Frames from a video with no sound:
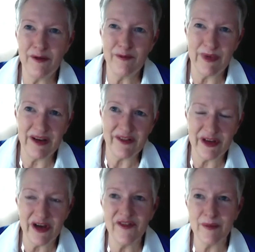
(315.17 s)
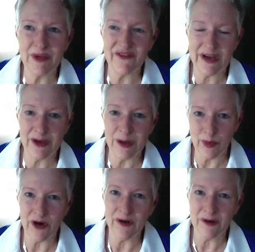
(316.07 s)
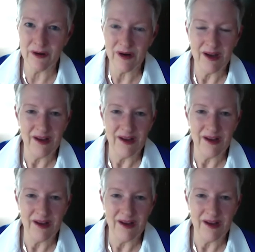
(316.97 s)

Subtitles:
myself and my founding partner